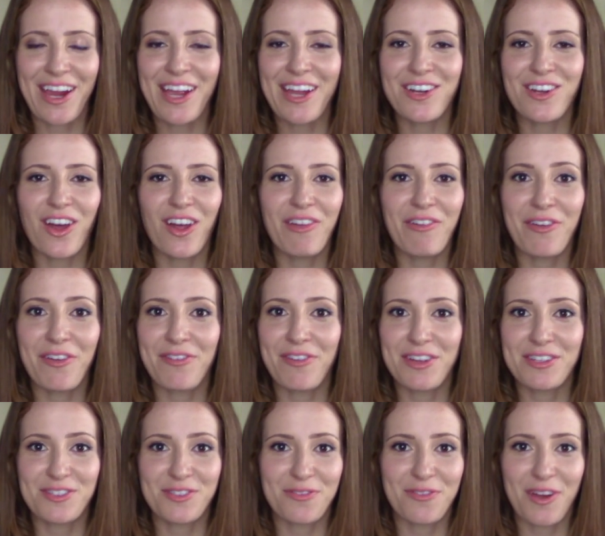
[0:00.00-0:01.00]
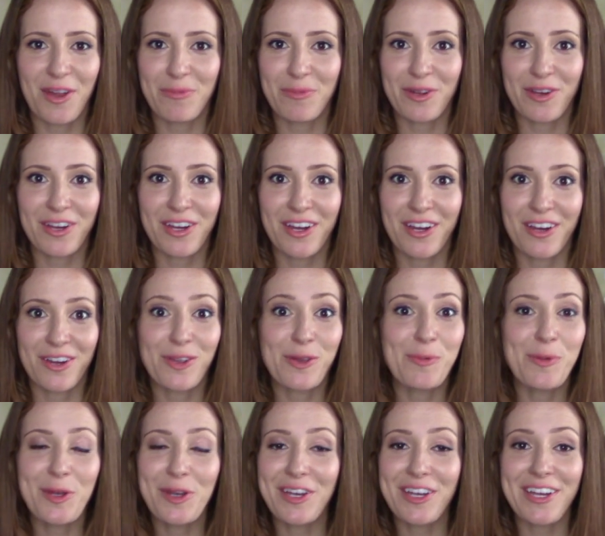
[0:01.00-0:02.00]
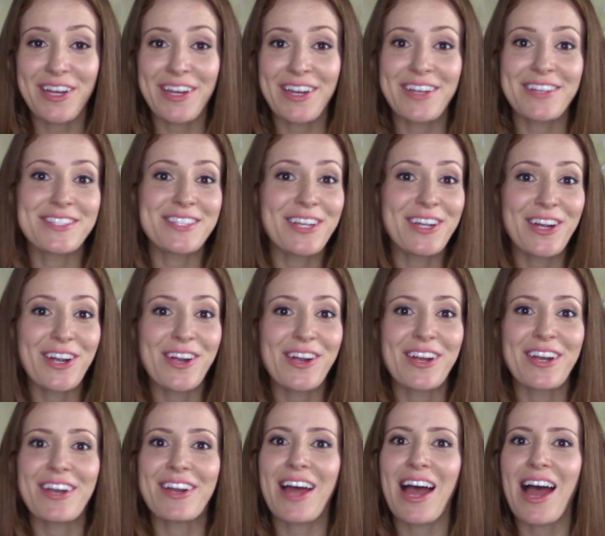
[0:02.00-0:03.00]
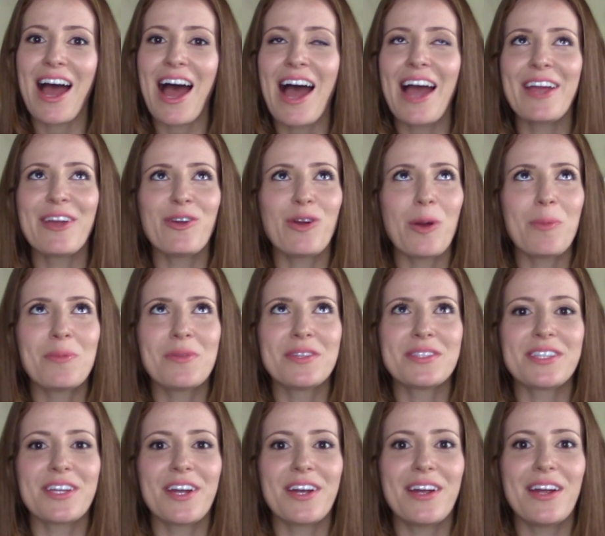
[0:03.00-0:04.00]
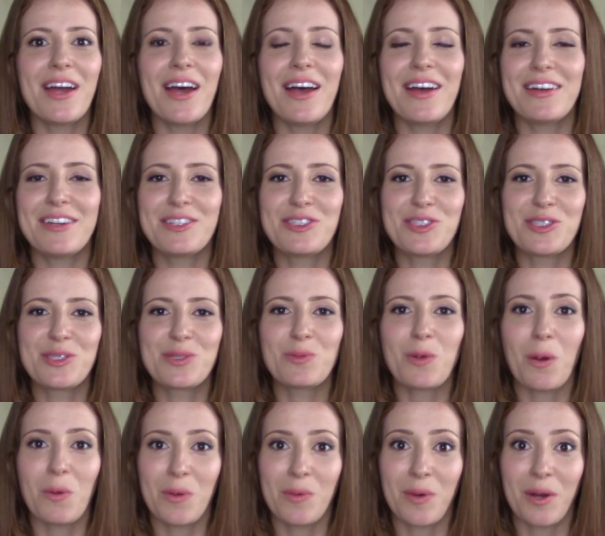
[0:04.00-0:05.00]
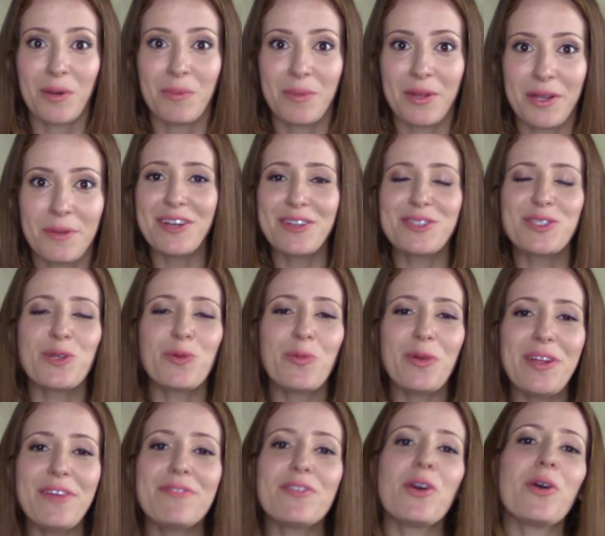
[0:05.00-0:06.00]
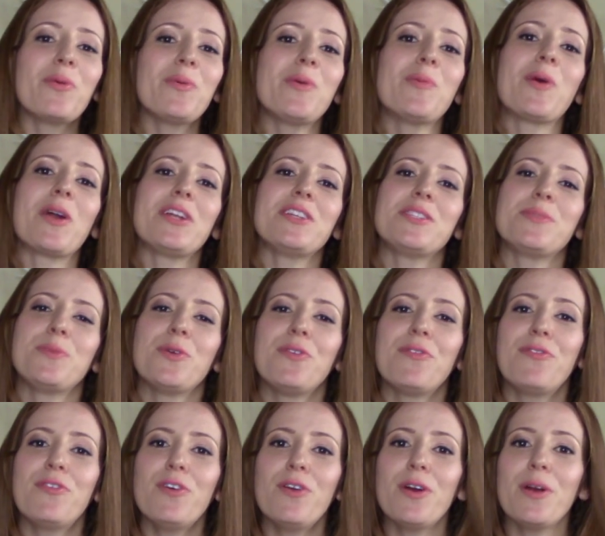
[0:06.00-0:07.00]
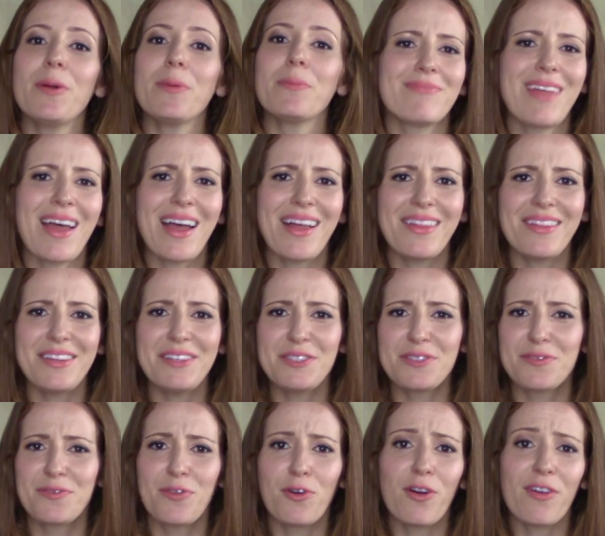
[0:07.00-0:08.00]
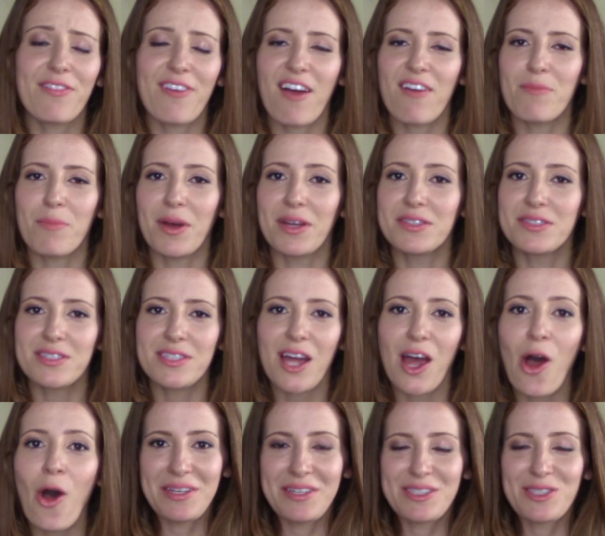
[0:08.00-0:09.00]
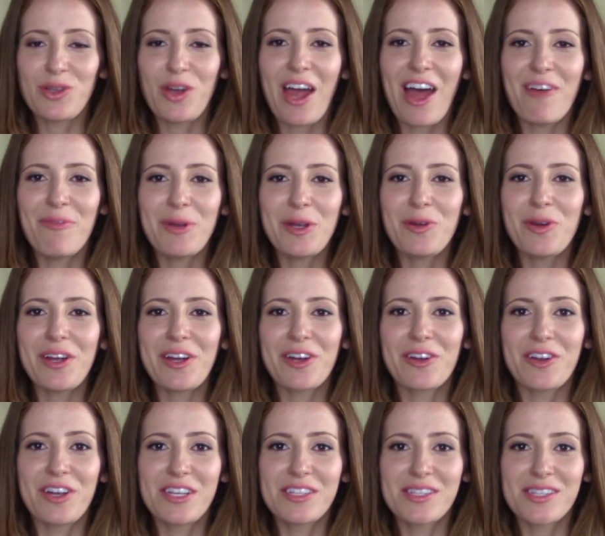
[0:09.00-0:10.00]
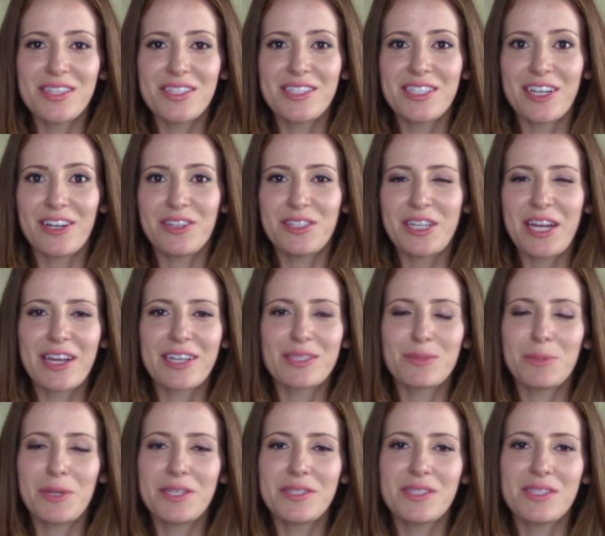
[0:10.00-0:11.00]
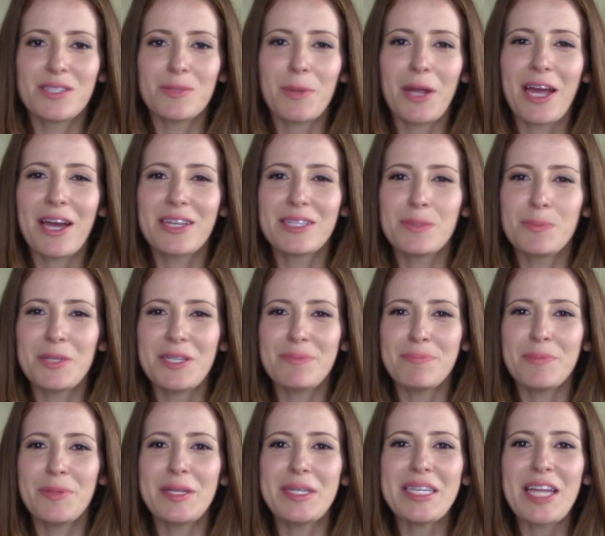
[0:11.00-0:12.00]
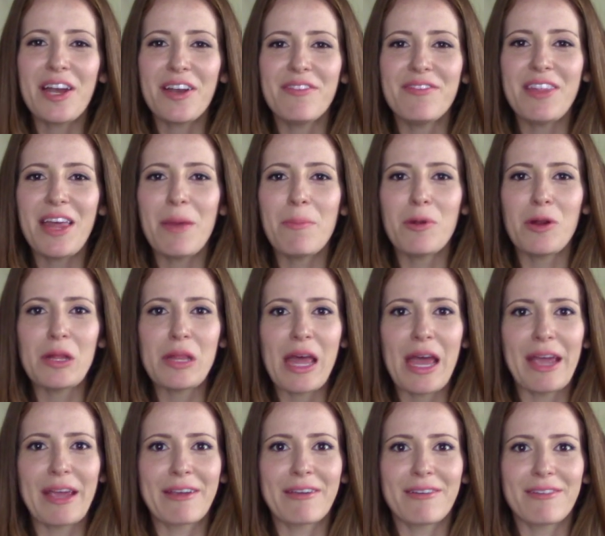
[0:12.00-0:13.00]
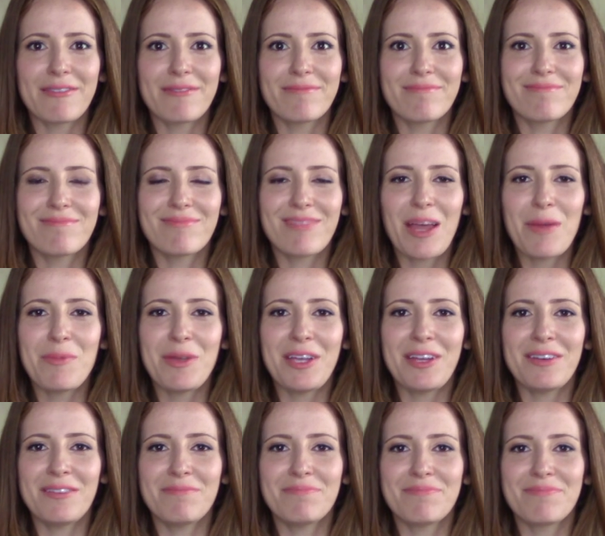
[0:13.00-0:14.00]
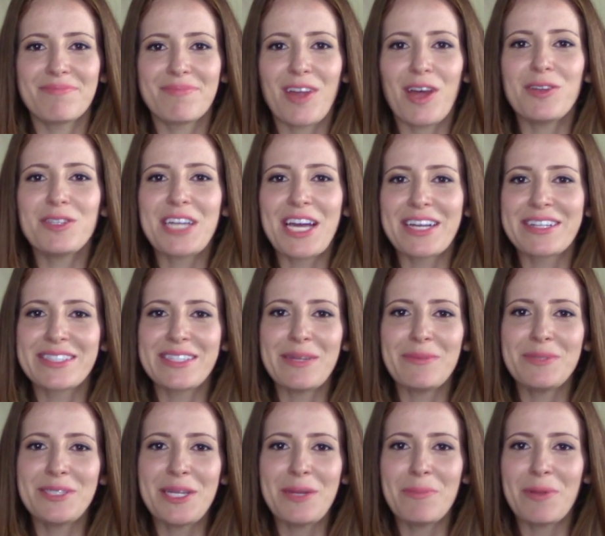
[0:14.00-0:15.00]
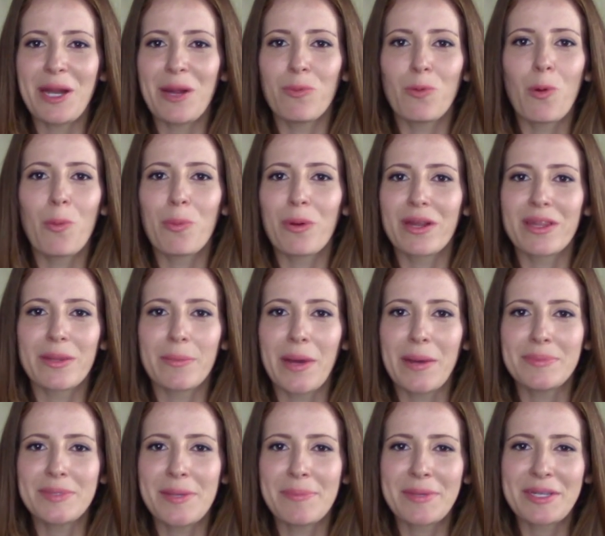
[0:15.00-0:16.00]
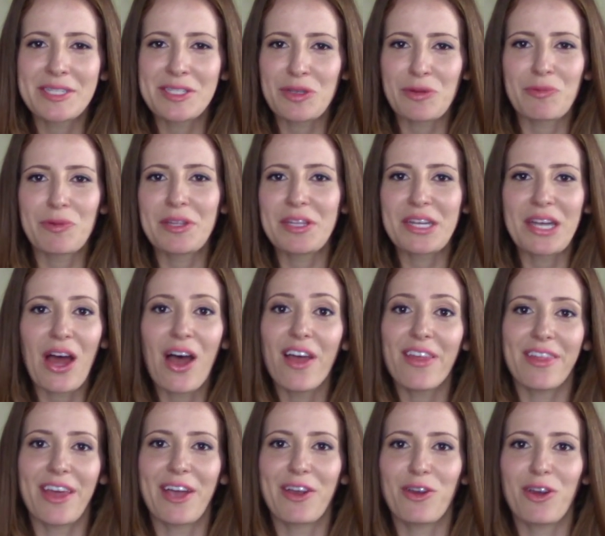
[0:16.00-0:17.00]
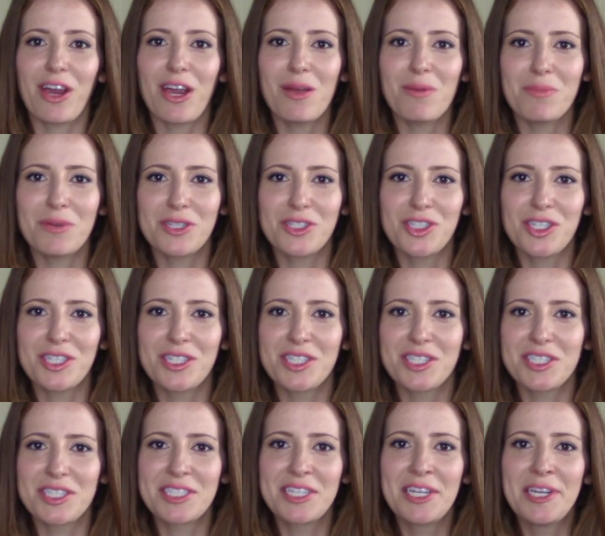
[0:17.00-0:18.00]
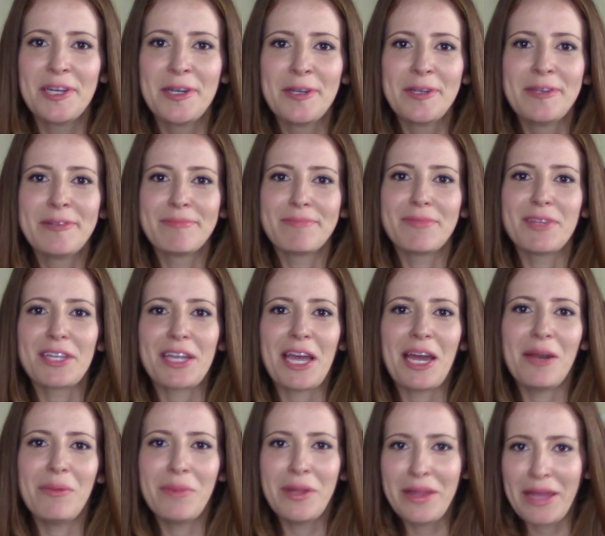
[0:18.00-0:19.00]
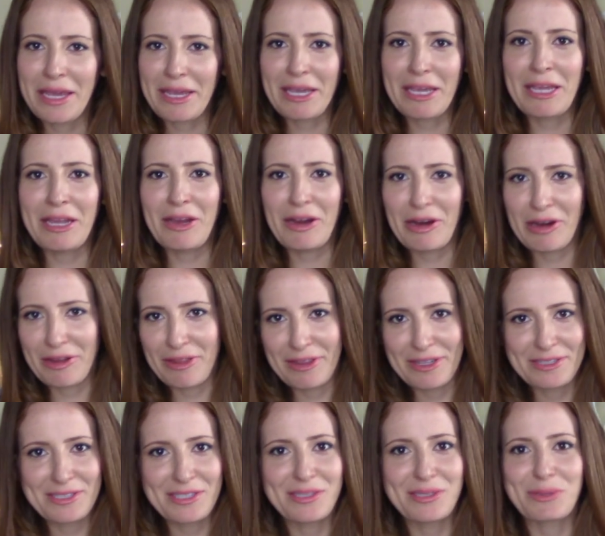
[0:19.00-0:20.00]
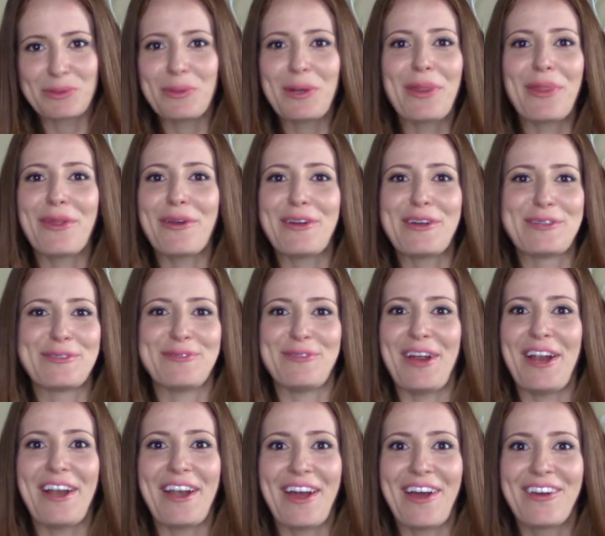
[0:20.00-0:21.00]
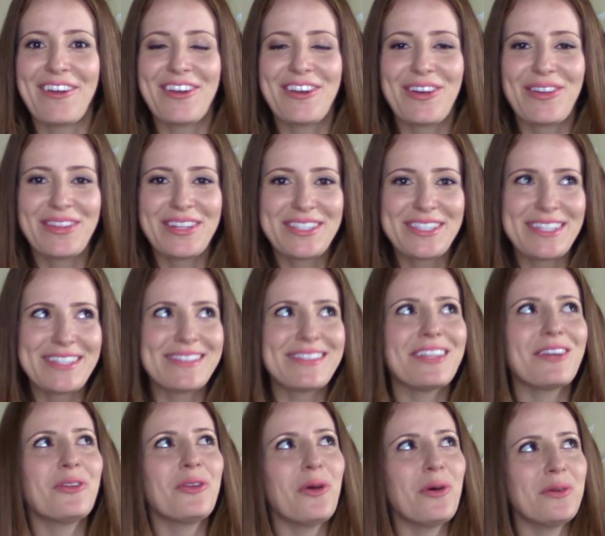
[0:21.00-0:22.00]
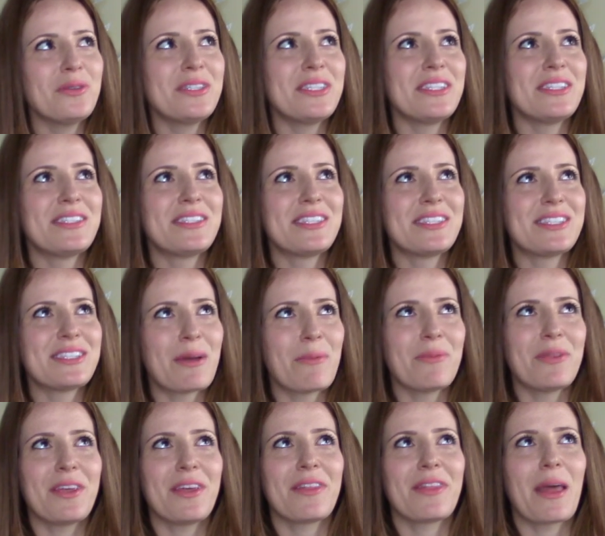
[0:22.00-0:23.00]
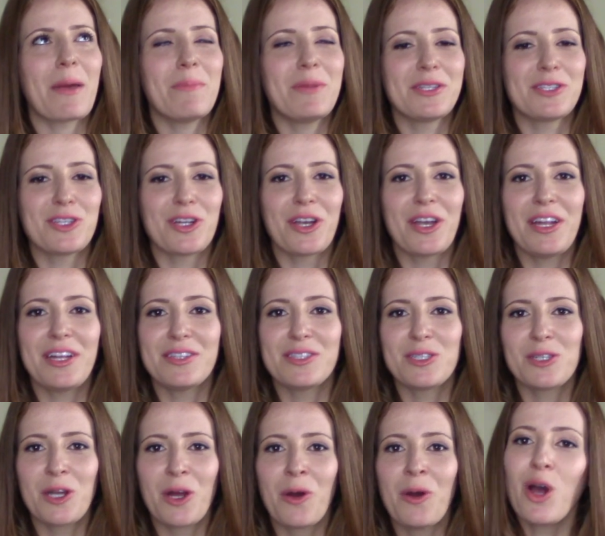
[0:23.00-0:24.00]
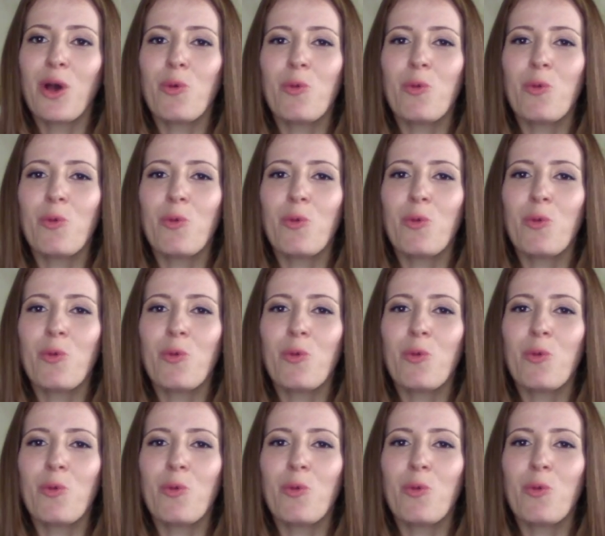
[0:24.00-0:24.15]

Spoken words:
And all of our friends and family are here and community is here, and I grew up in this area. It's just where we want to be. So we've known we wanted to move for at least 4 or 5 months now. So I have been going on Craigslist and I'll text places to my husband, but none of them are like, I mean, I'll text them to him, but I won't bring them up to him because they're really not that great, but just to kind of be like, here, this is what there is right now, you know, this is the closest to something that meets our needs, you know.